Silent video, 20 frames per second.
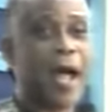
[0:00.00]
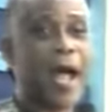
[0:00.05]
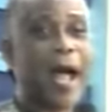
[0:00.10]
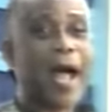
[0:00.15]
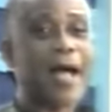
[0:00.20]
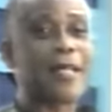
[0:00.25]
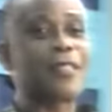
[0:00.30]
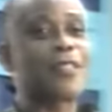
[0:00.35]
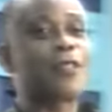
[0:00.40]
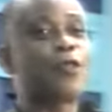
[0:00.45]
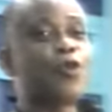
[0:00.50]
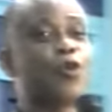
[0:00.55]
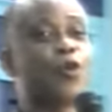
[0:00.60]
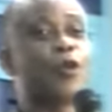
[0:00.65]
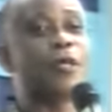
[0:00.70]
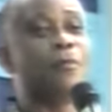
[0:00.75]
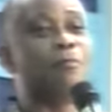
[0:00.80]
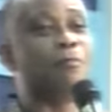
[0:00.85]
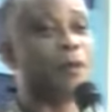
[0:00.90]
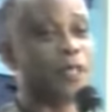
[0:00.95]
as
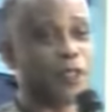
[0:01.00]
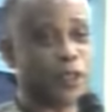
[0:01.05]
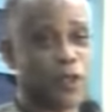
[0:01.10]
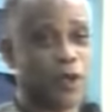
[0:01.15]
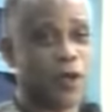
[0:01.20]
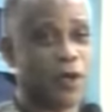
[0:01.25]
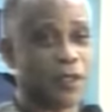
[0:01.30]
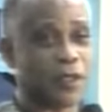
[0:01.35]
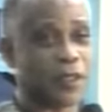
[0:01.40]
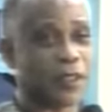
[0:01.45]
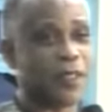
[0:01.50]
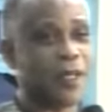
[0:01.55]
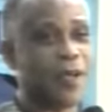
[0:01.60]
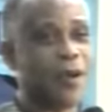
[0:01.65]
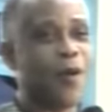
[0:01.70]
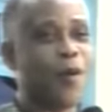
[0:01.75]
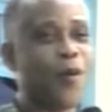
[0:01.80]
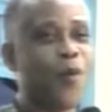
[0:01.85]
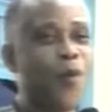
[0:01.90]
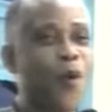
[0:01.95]
doing missions
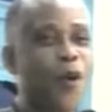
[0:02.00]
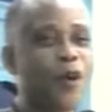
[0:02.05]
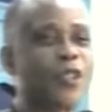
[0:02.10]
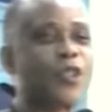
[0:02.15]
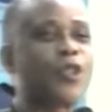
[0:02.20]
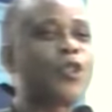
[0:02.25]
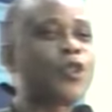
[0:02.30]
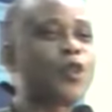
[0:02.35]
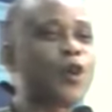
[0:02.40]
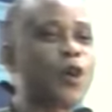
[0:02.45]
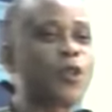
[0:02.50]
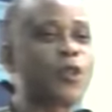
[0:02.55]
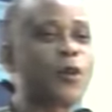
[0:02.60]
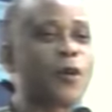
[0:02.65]
was Church